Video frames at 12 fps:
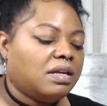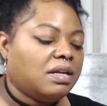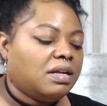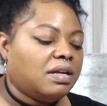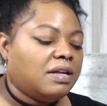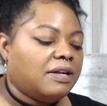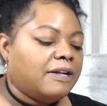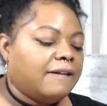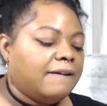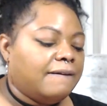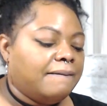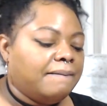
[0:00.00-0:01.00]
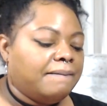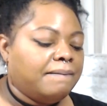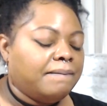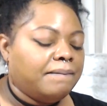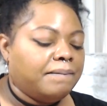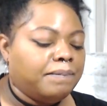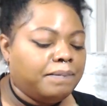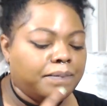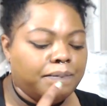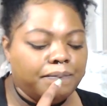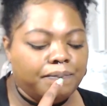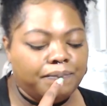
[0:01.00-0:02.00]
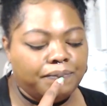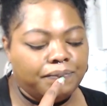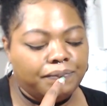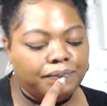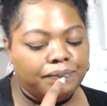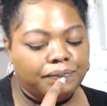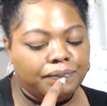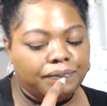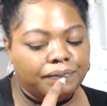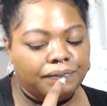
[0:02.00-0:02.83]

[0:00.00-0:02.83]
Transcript: No one is speaking in this clip.